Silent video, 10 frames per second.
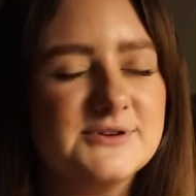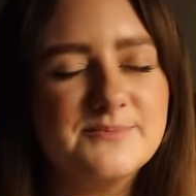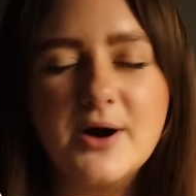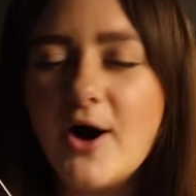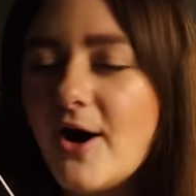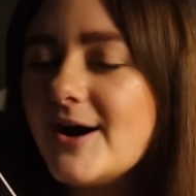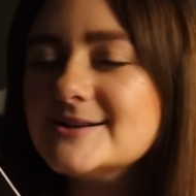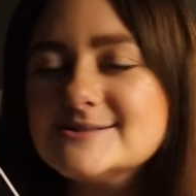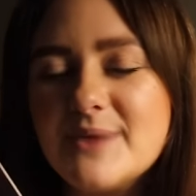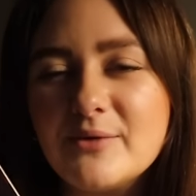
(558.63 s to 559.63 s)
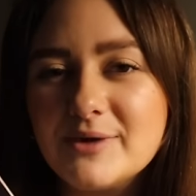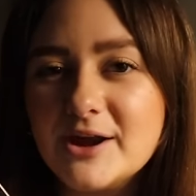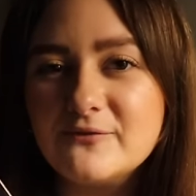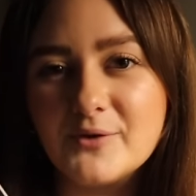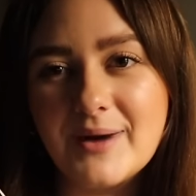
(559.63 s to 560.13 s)
pause my
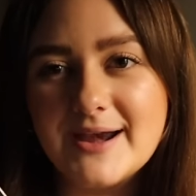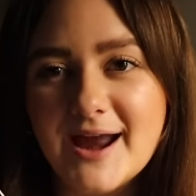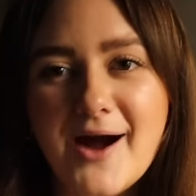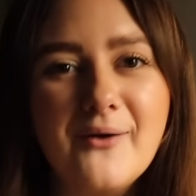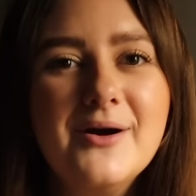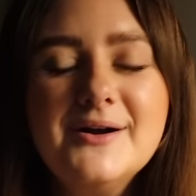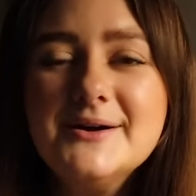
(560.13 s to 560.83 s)
reading for right now,